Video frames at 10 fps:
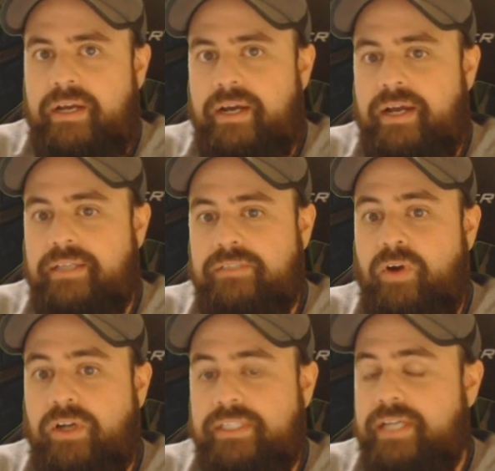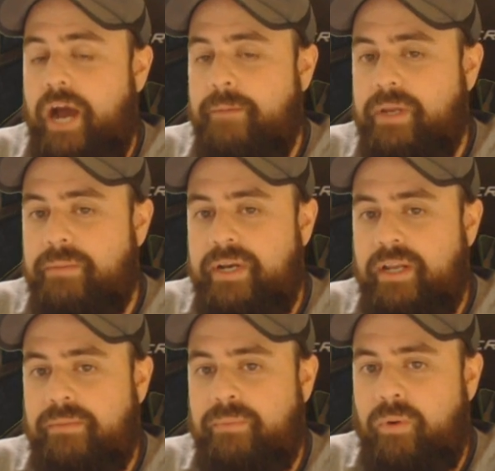As far as copying a minion
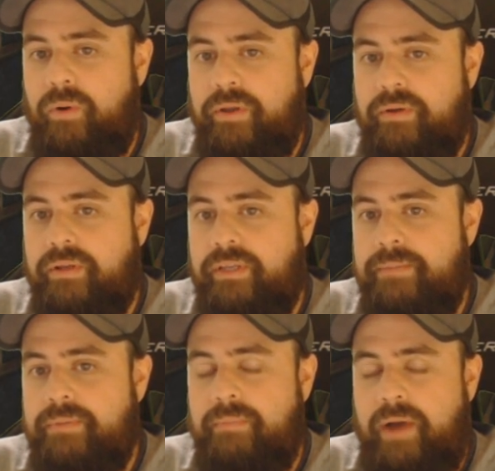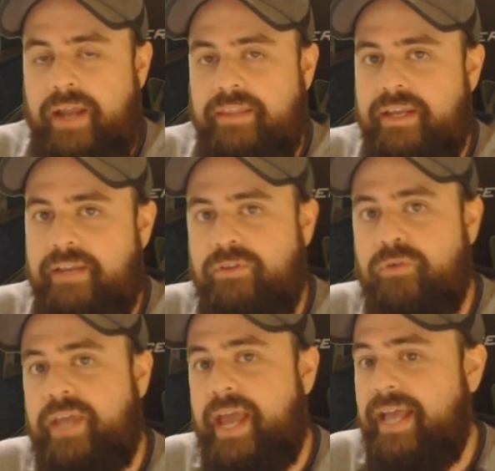on the board, keep in mind that if you
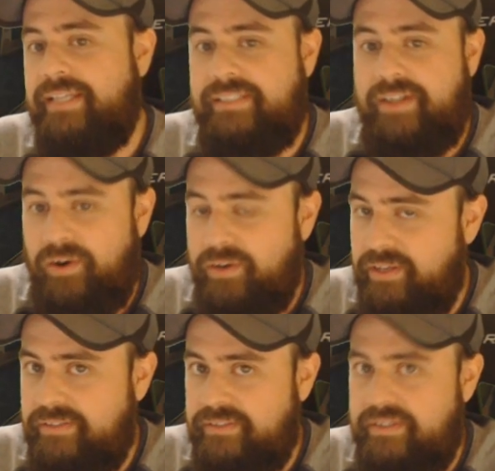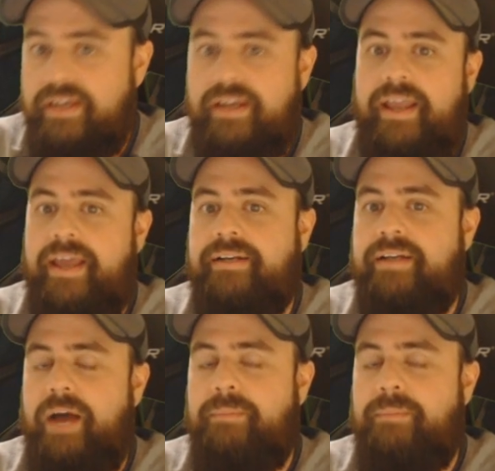cast Guardians and copy